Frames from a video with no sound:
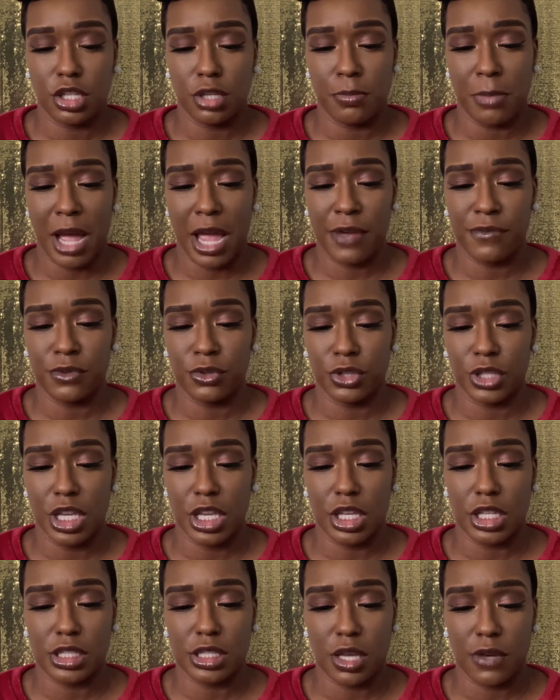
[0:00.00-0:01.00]
mindful
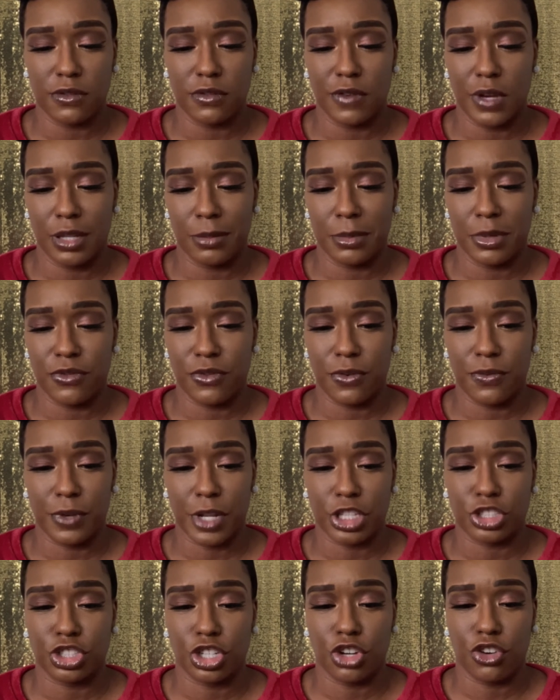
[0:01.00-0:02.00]
thinking, self-development,
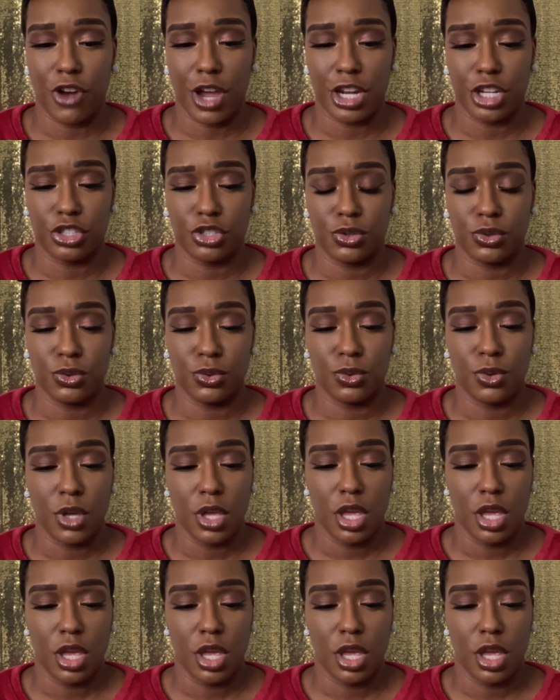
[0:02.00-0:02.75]
reflection, gratitude.